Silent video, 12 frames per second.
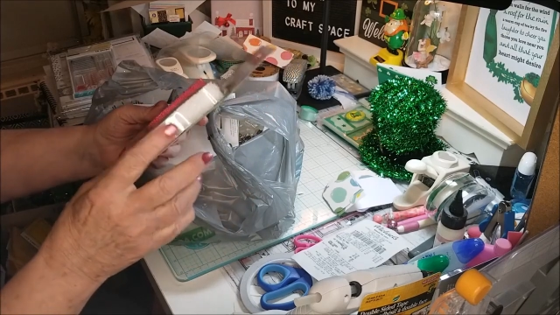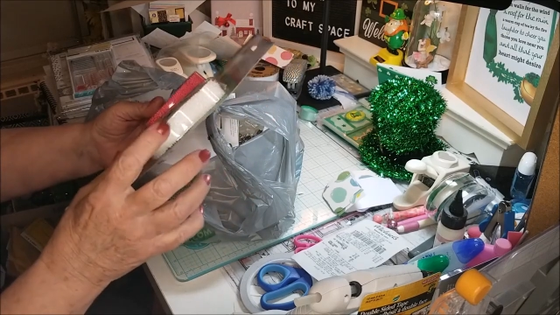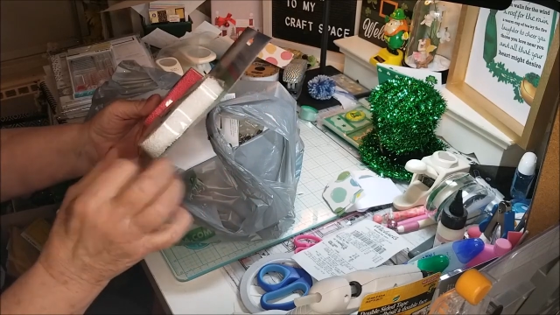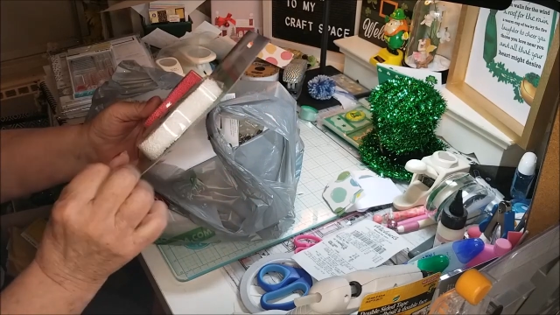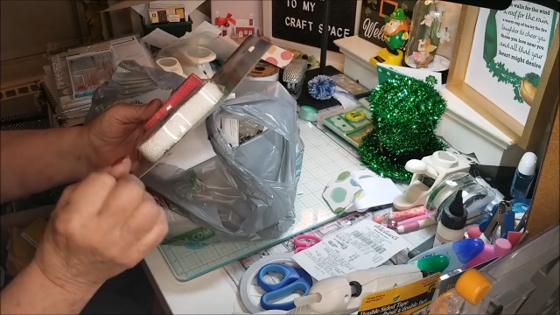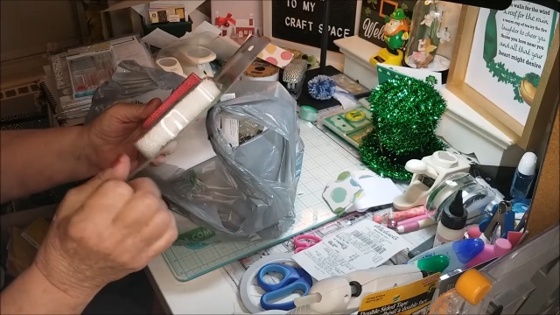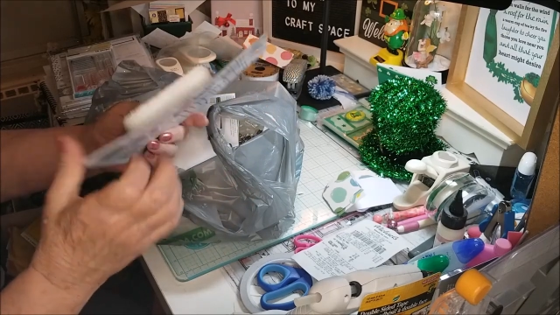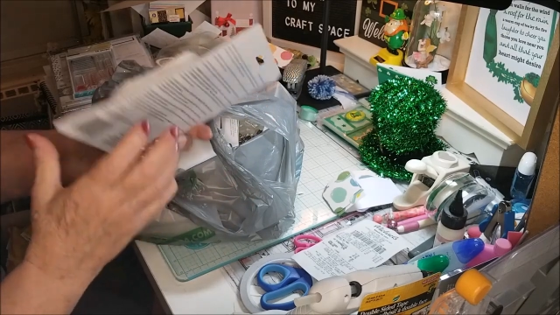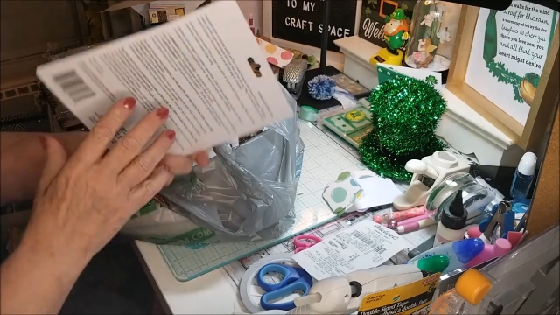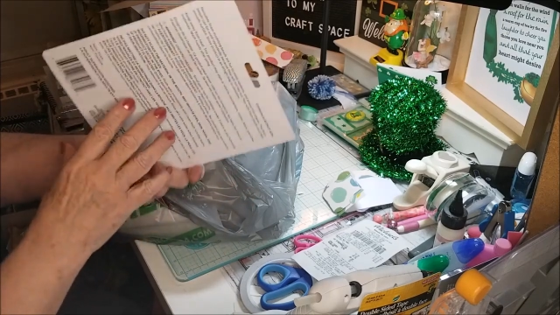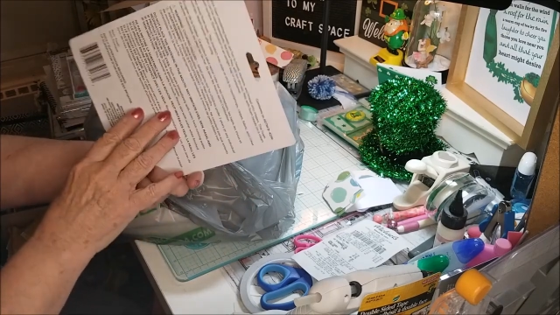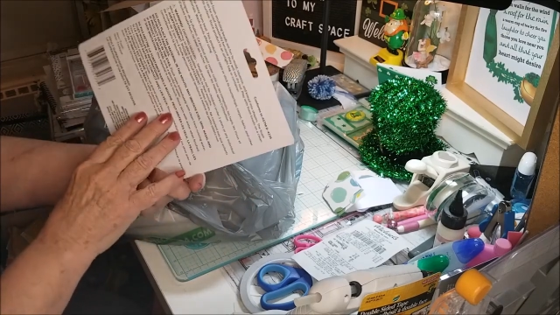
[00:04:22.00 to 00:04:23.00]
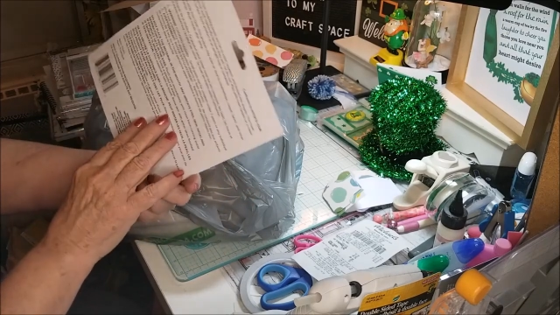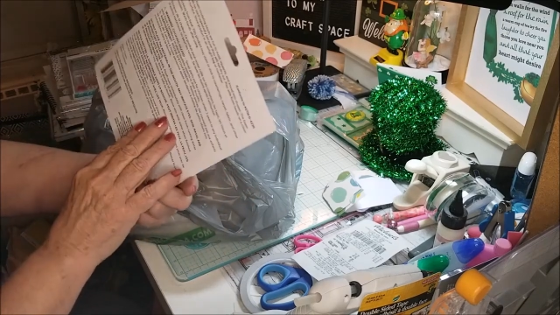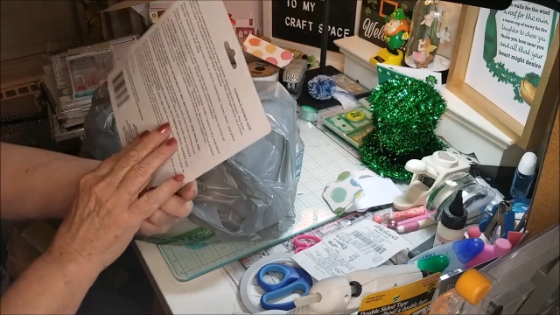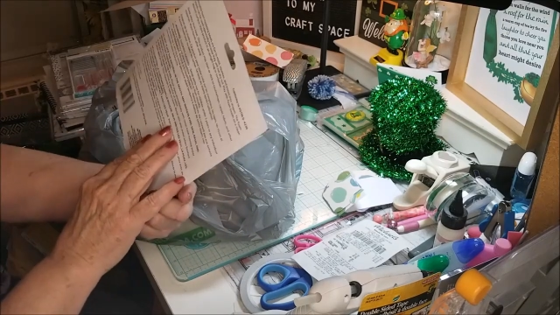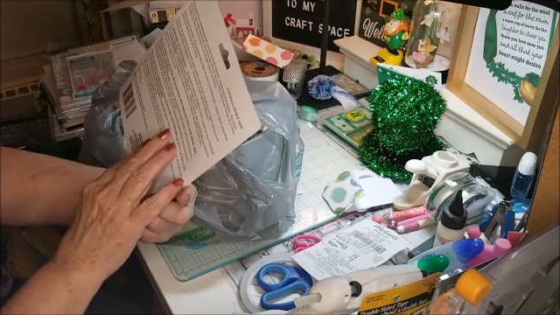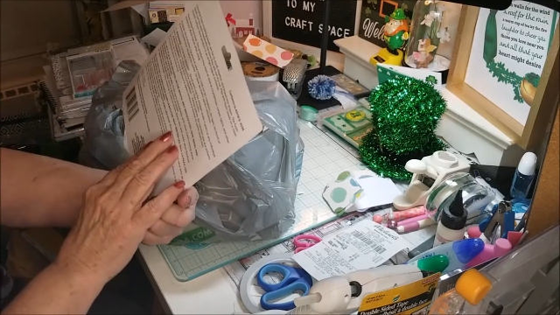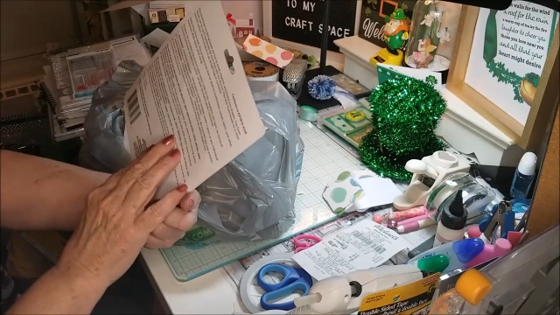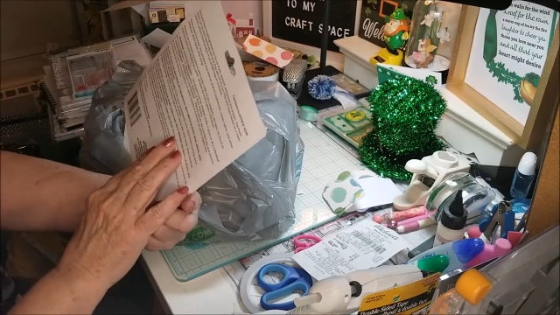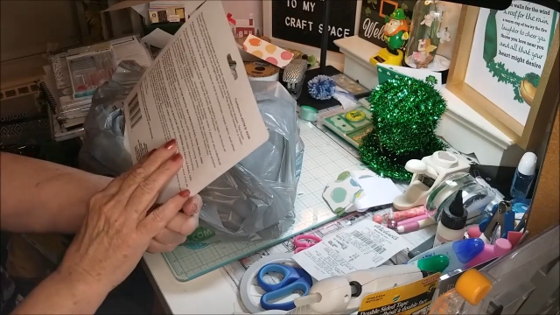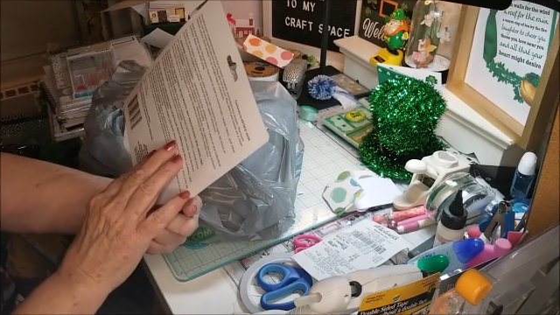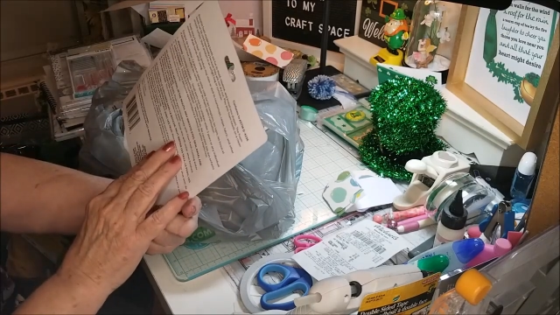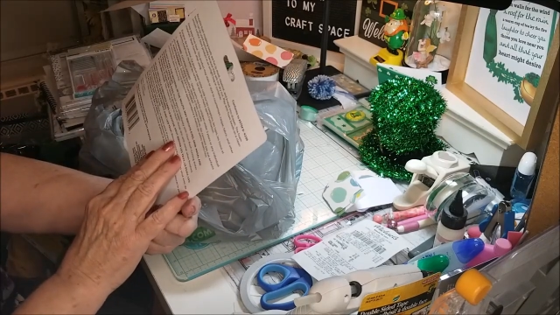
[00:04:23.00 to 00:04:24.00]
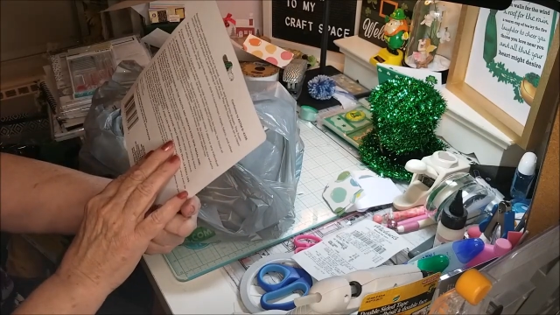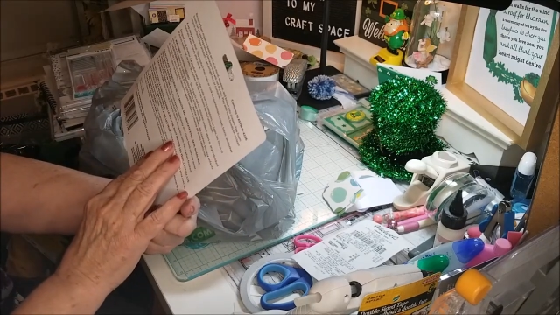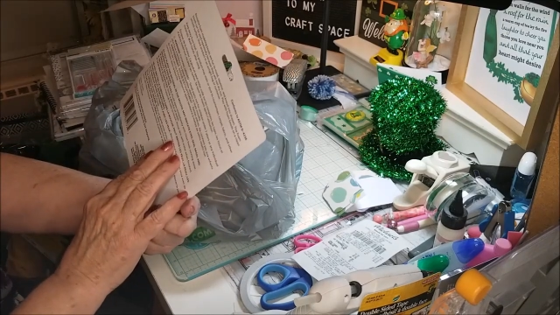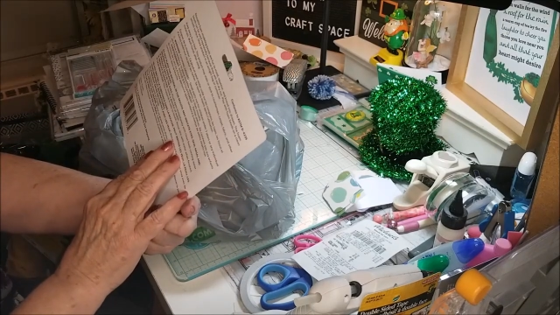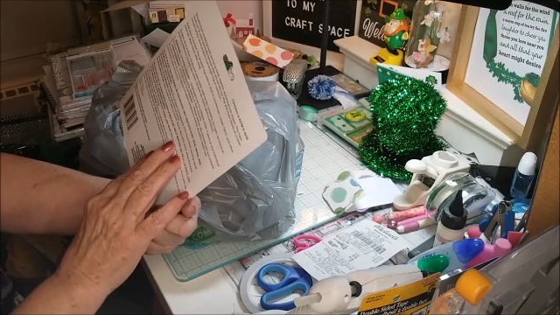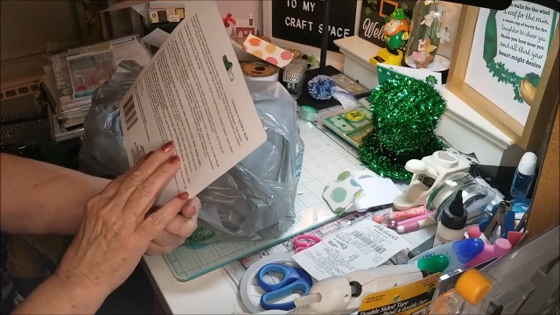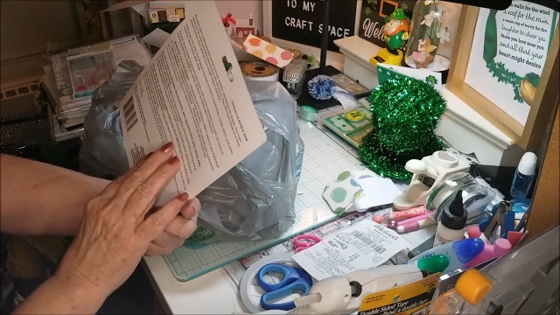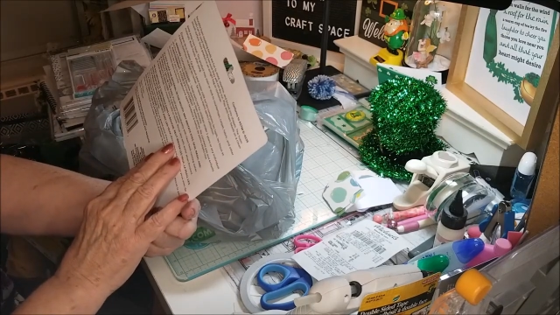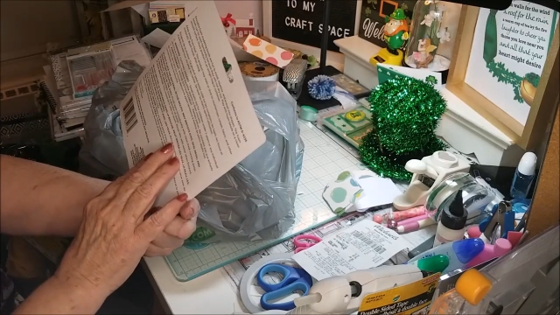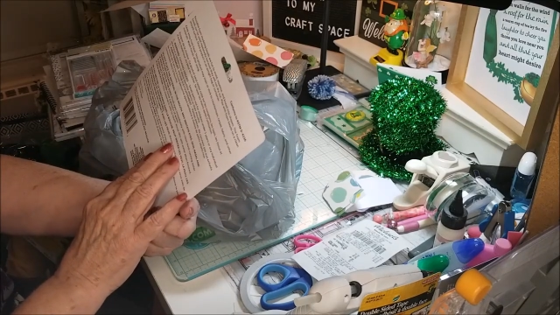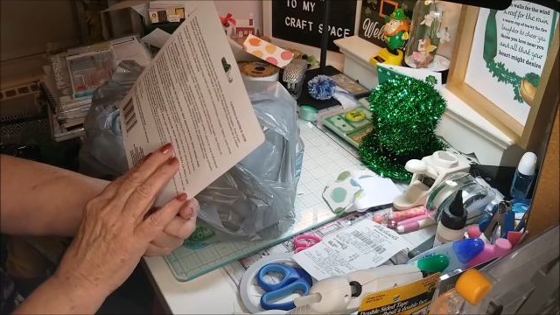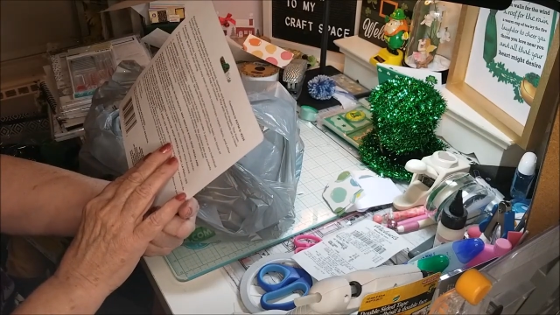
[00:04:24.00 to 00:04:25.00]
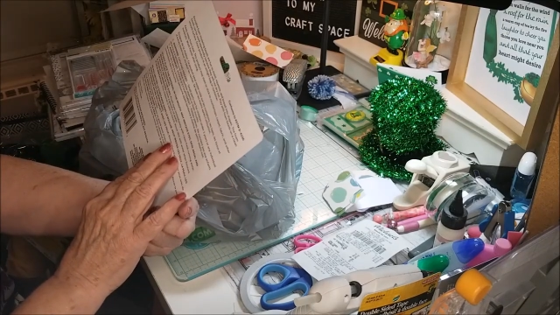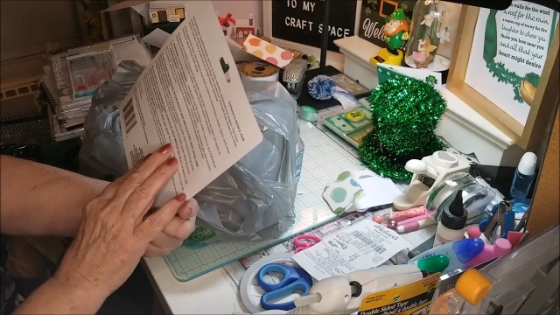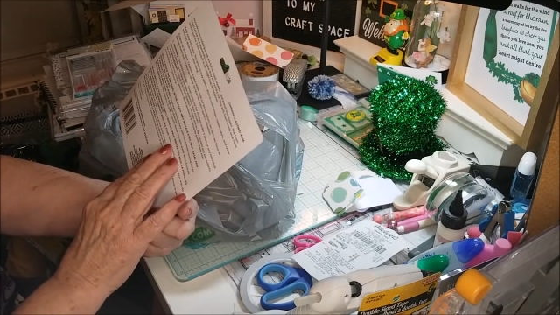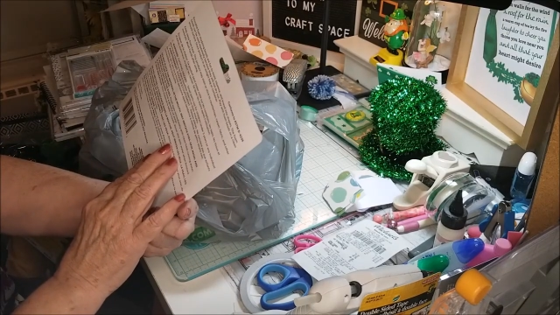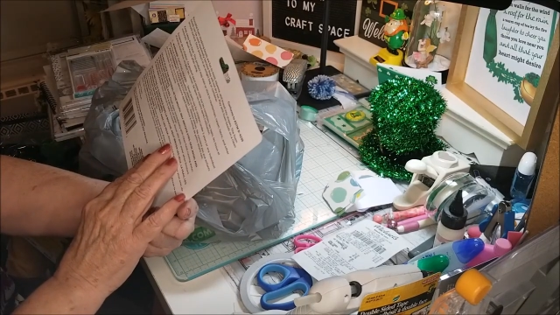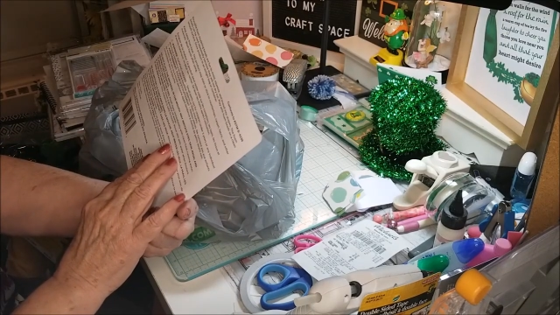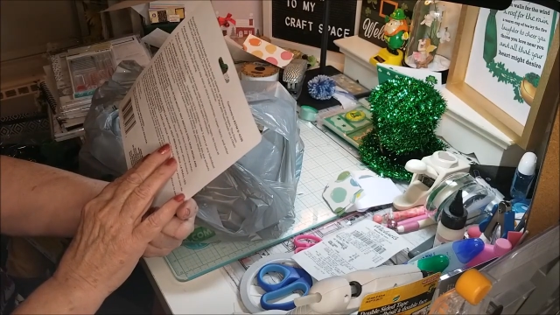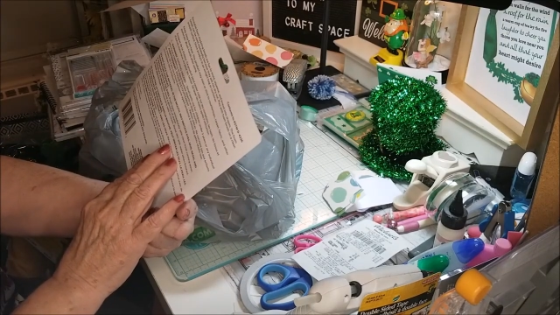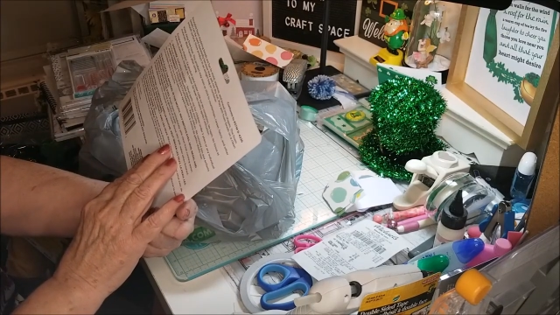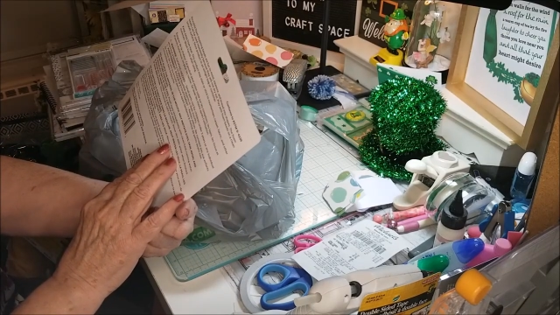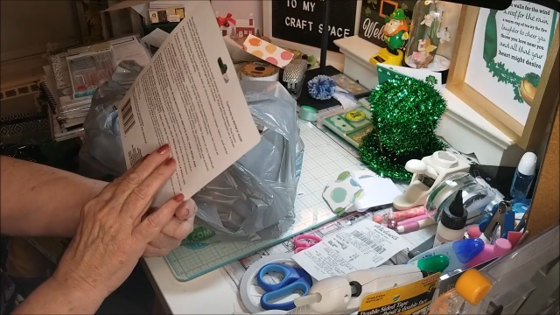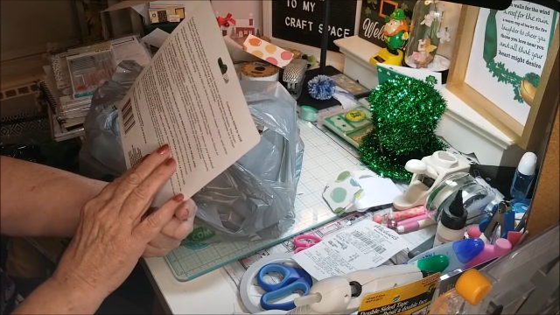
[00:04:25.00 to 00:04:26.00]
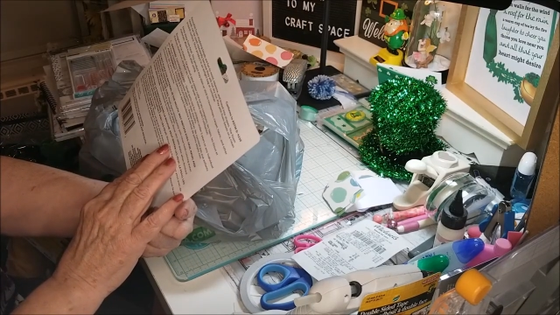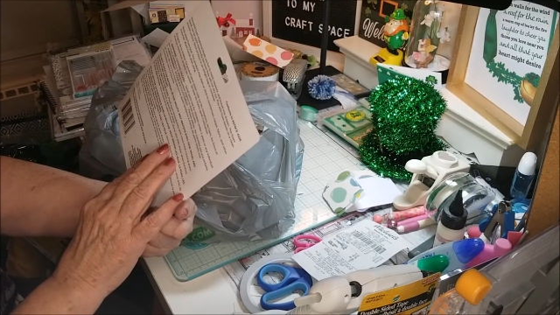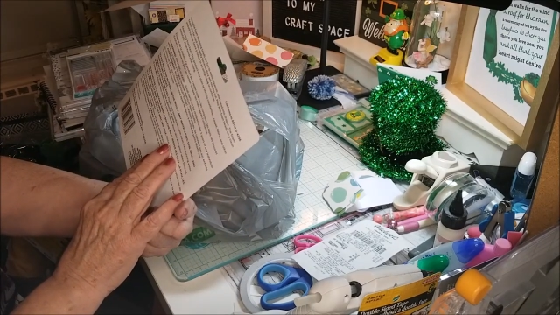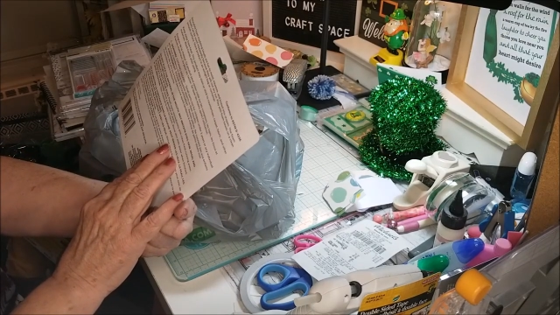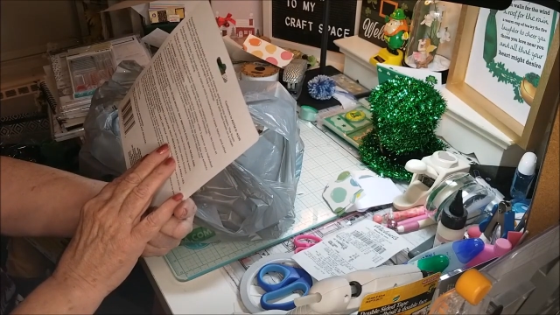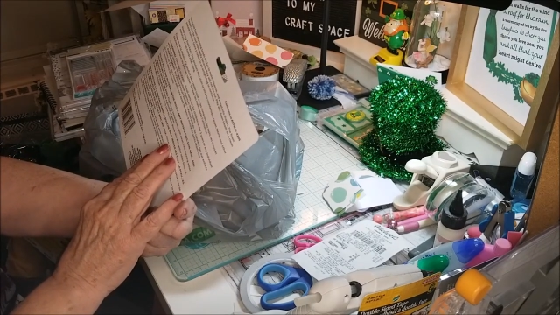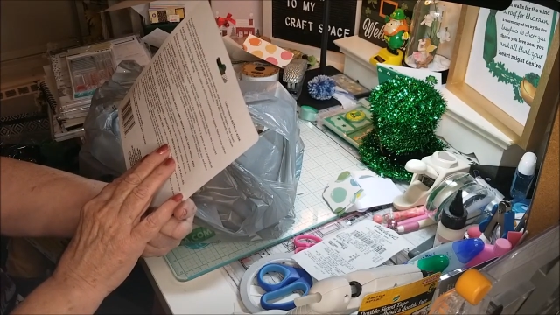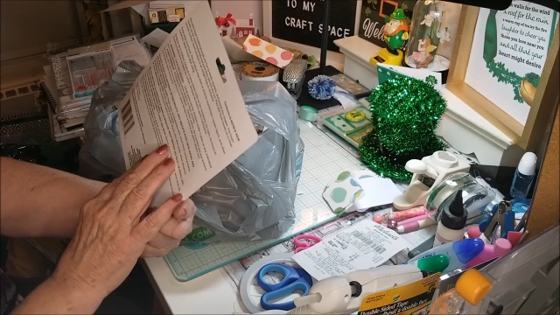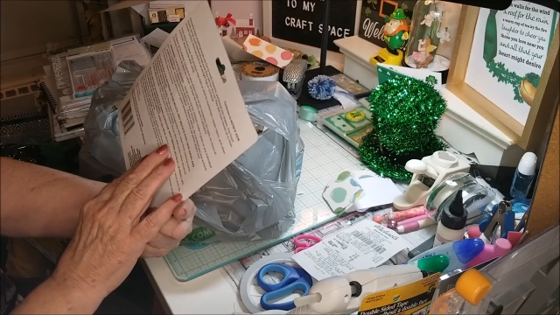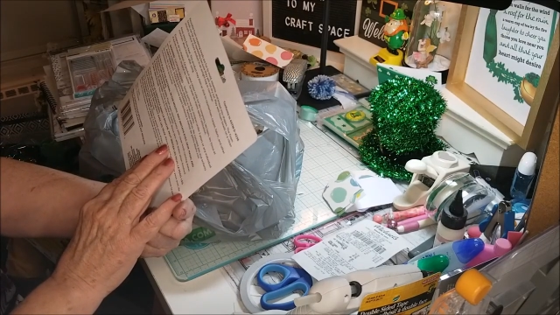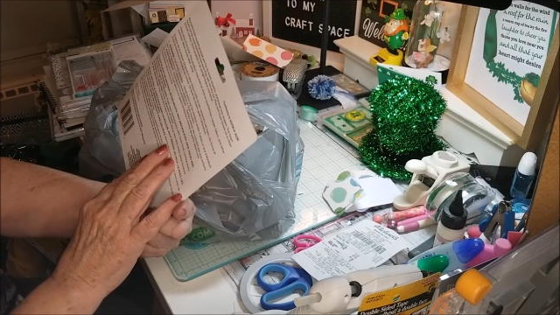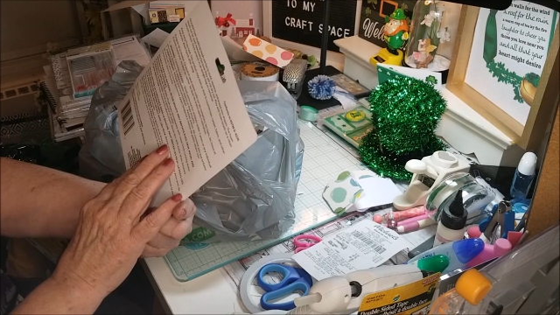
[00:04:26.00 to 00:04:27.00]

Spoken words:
(no speaker visible)